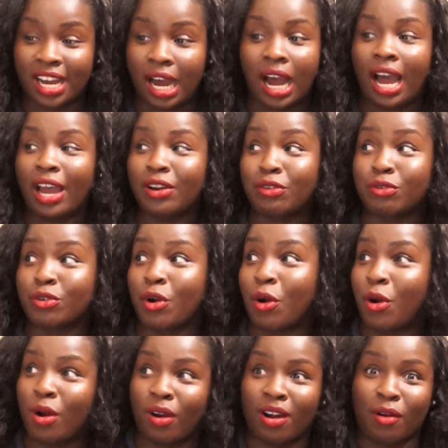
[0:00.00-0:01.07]
I don't
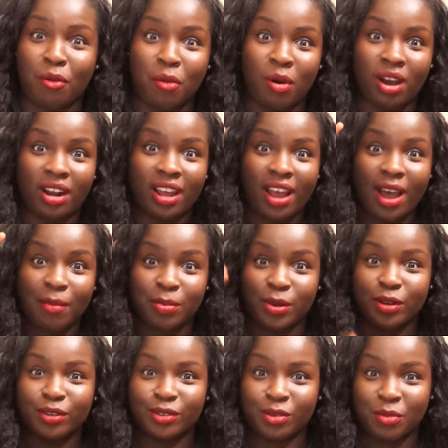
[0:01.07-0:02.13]
know what
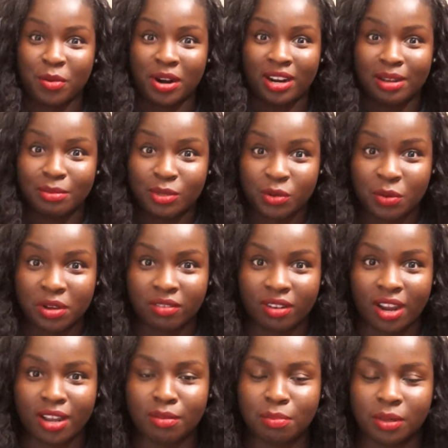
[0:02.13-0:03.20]
happened or what I'm doing
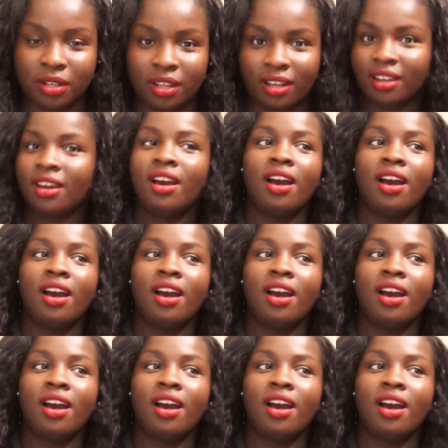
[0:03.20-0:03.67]
right, but like